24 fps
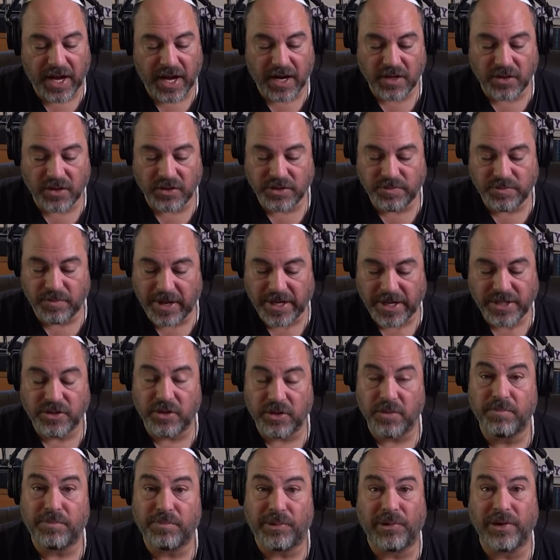Akko's
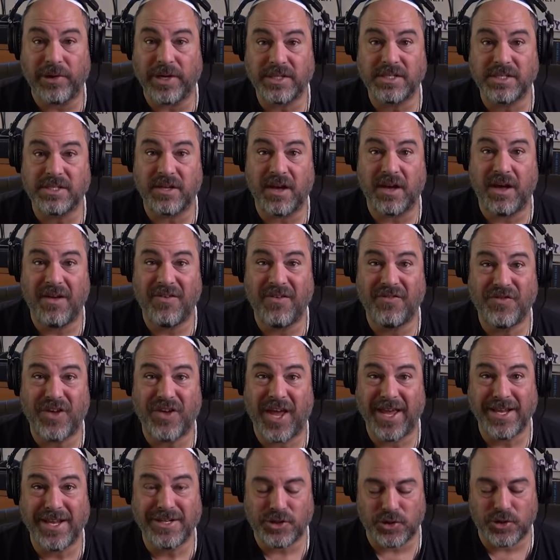major points of
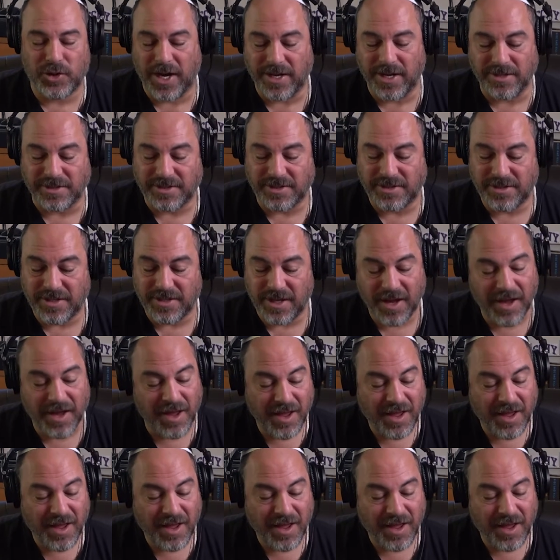interest.